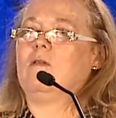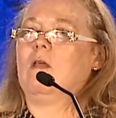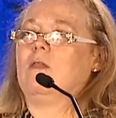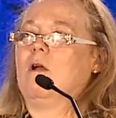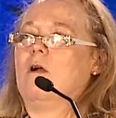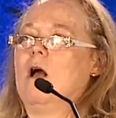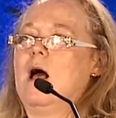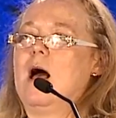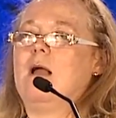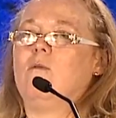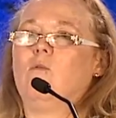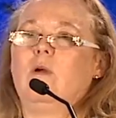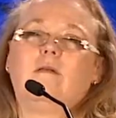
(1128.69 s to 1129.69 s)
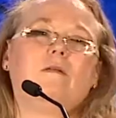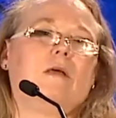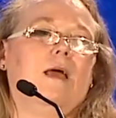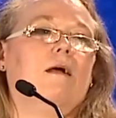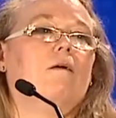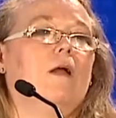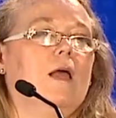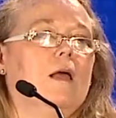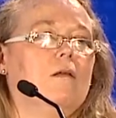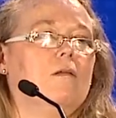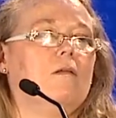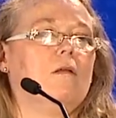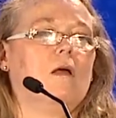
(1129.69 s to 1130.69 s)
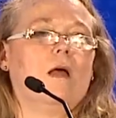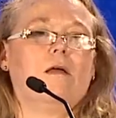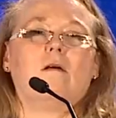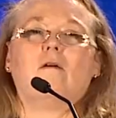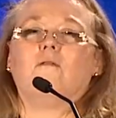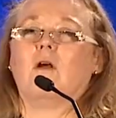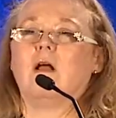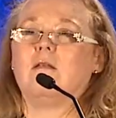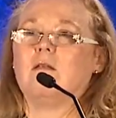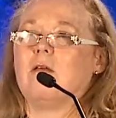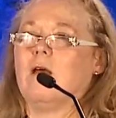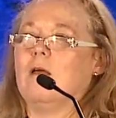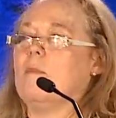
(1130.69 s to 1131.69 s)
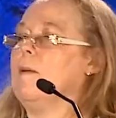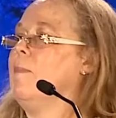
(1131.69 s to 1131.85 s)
that there are high-risk areas. I forgot to tell you my